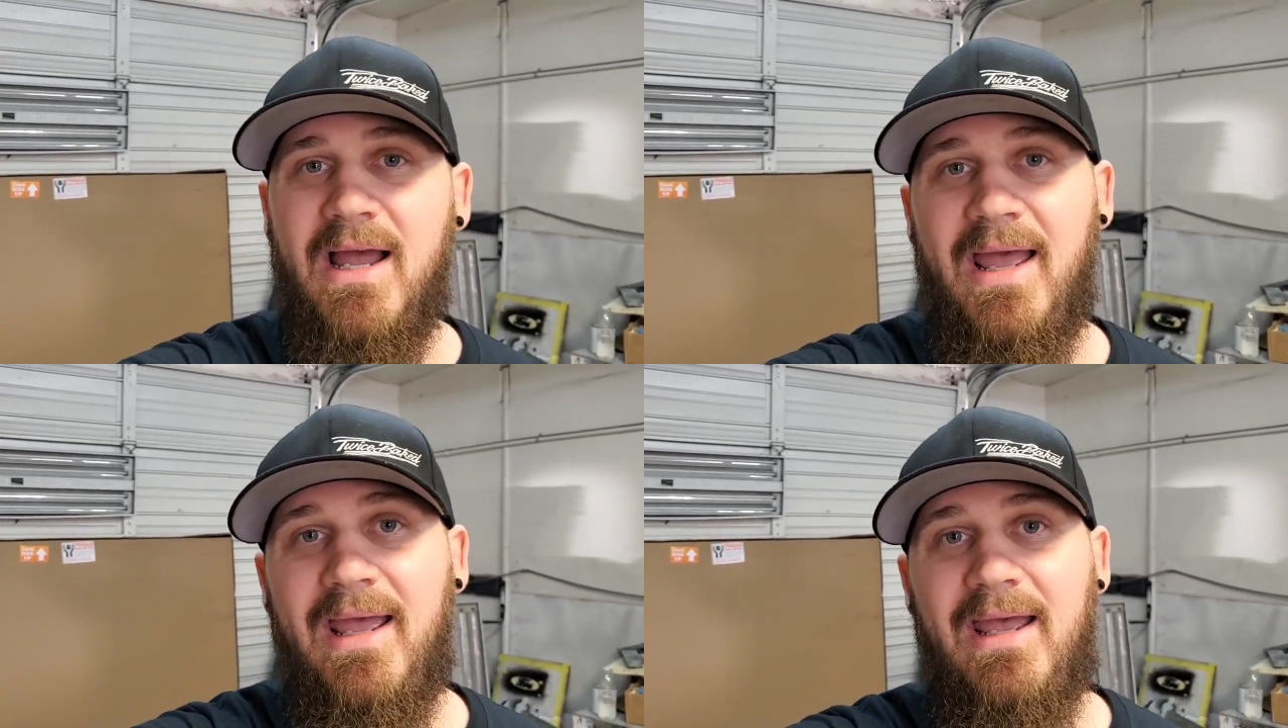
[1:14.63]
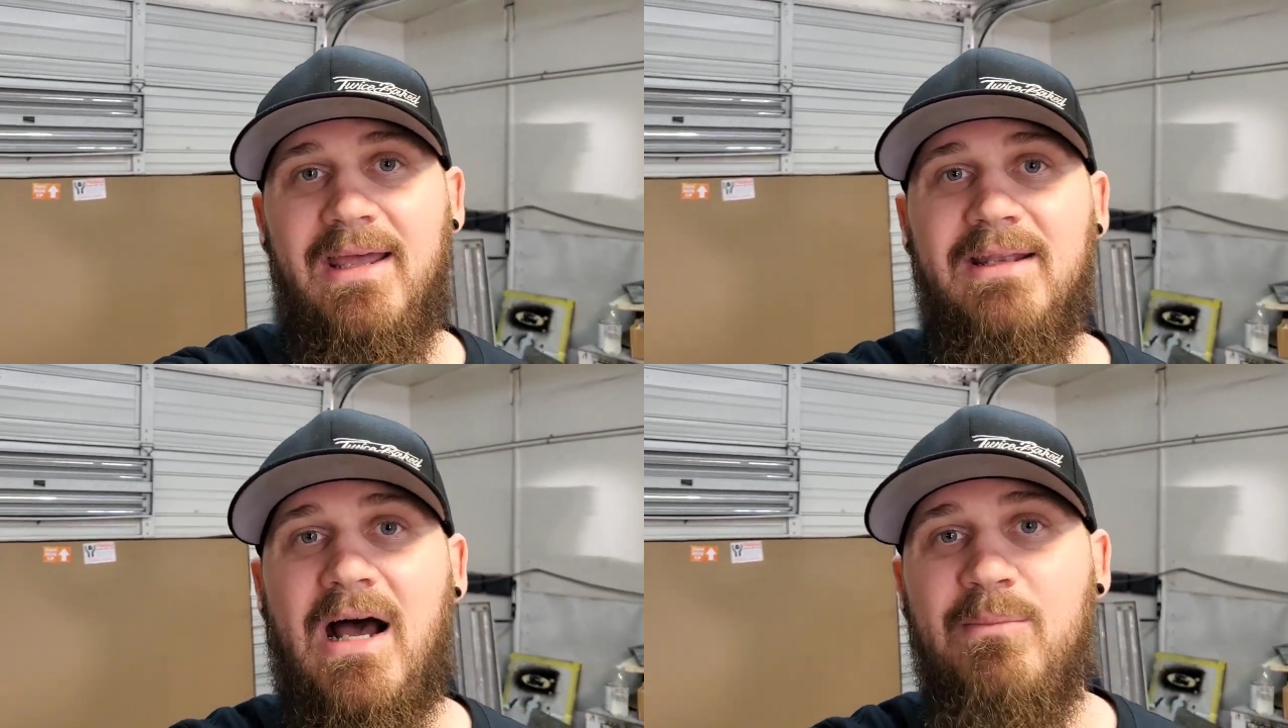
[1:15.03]

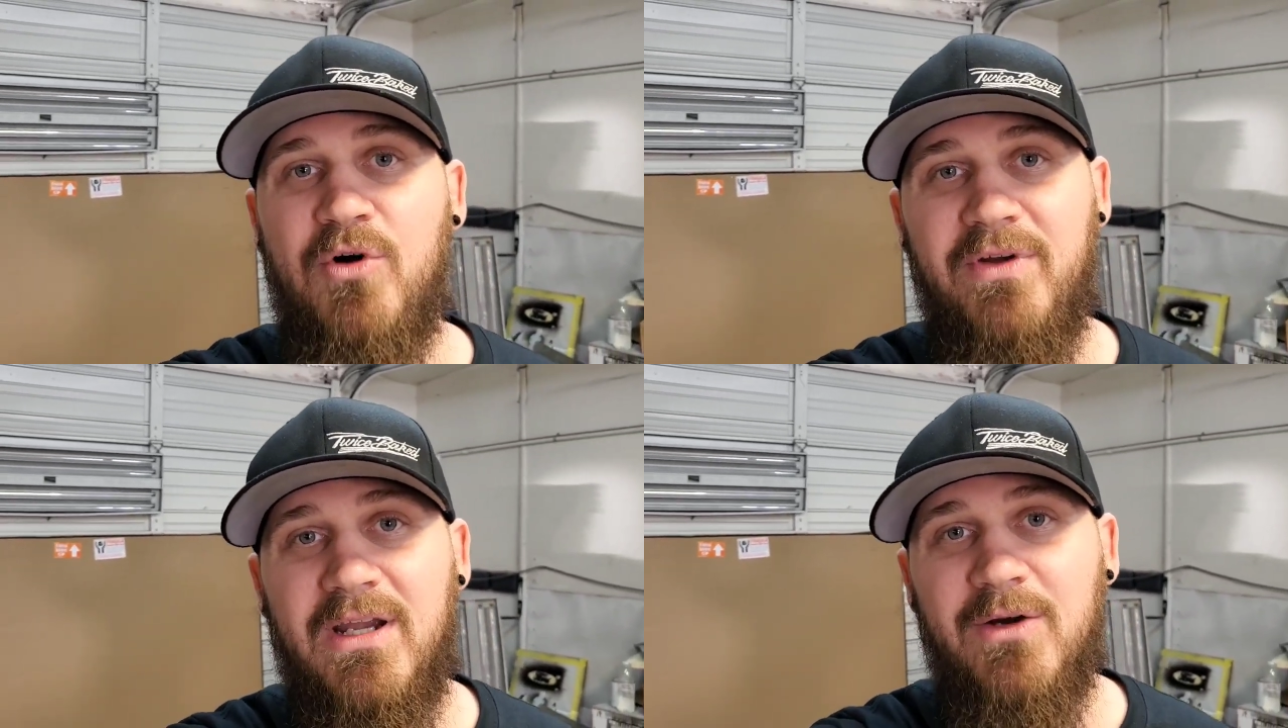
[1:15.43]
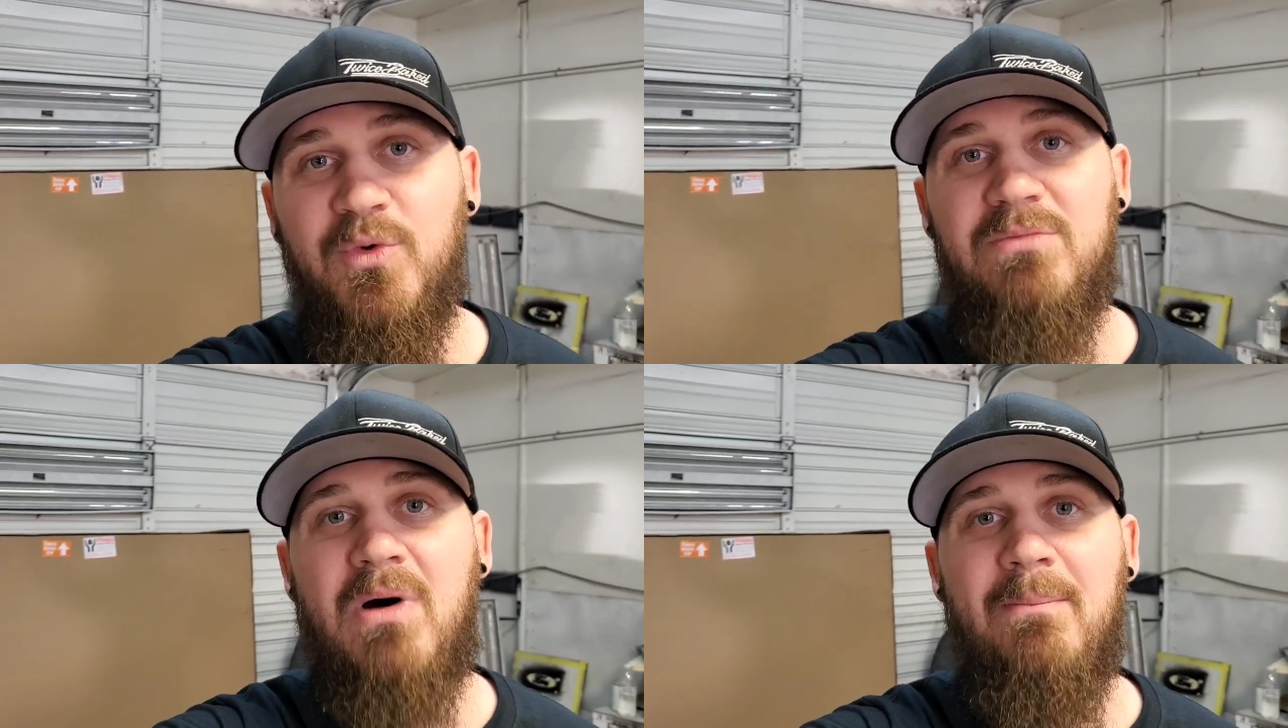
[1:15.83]
And I'm over here
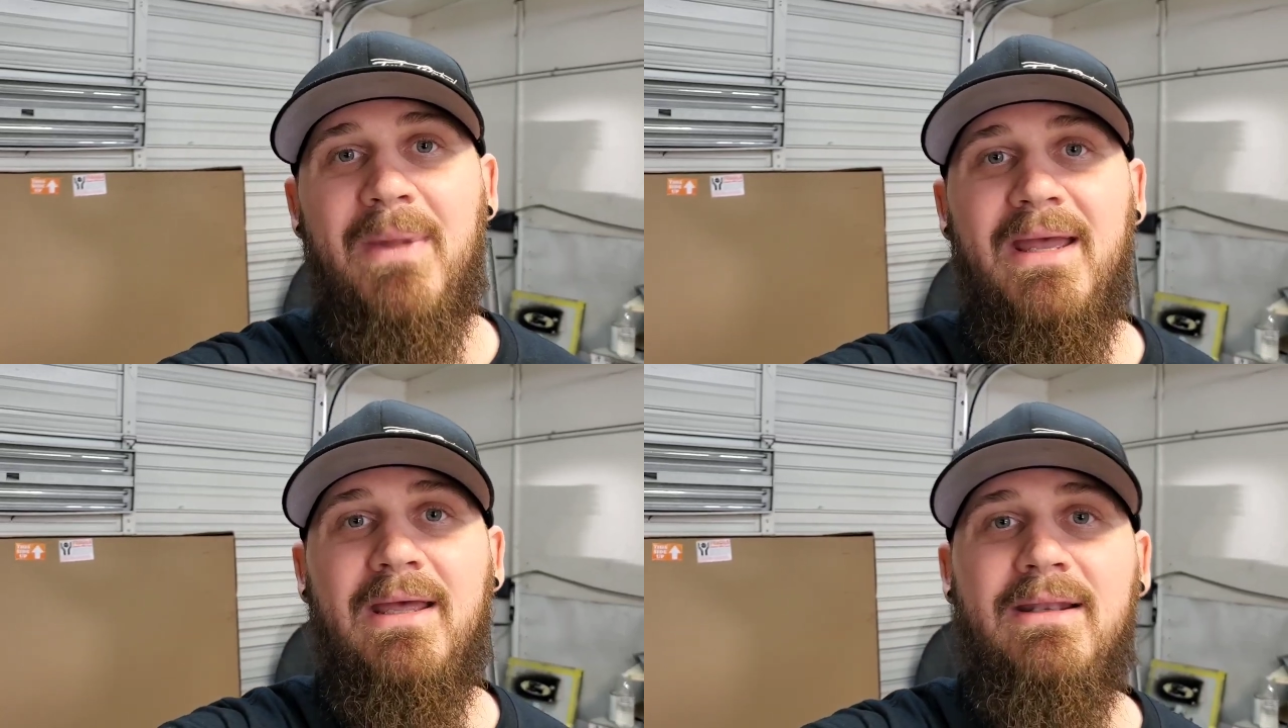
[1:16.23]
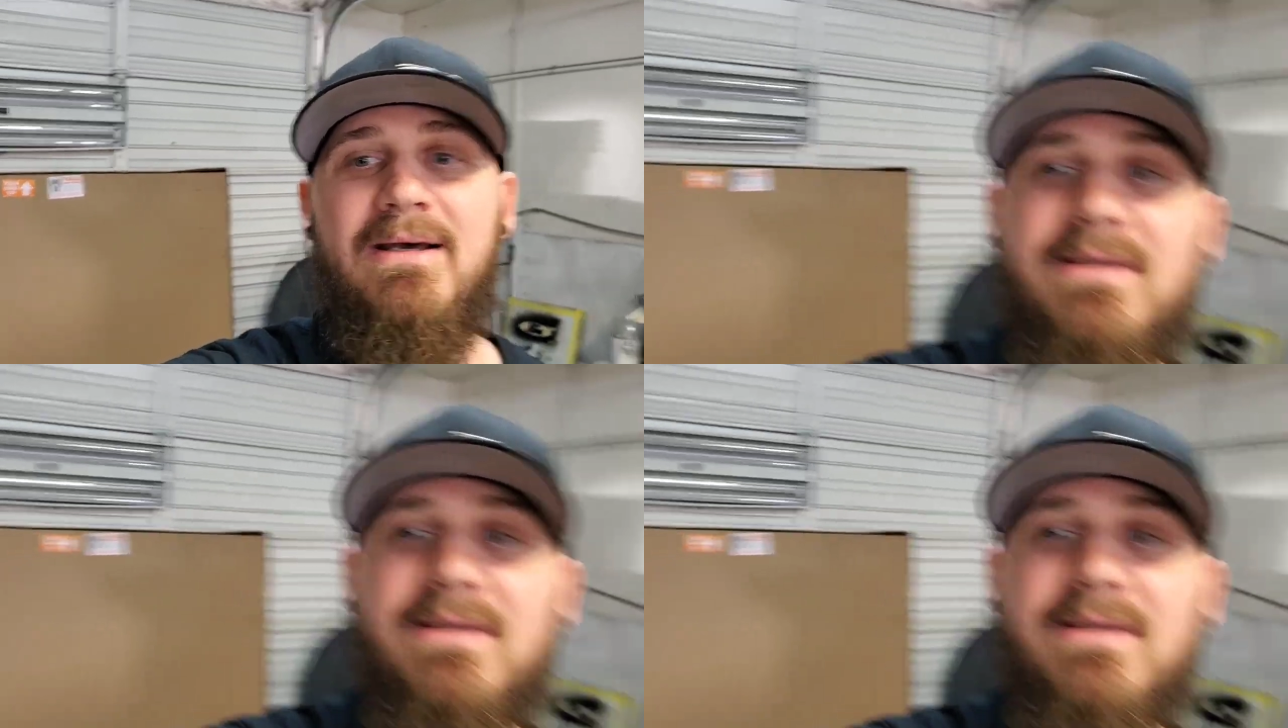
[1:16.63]
with my man,